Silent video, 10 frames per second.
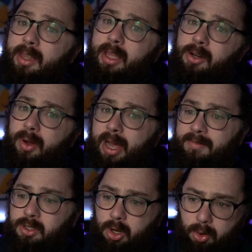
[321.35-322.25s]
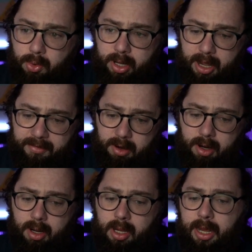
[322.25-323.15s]
they don't have total
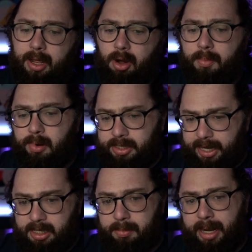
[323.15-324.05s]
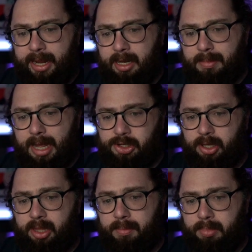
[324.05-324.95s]
cover and aren't protected by any
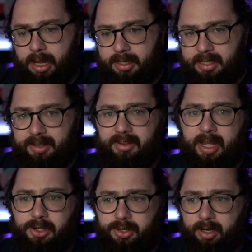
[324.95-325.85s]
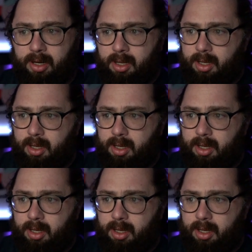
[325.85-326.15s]
magic that blocks divination.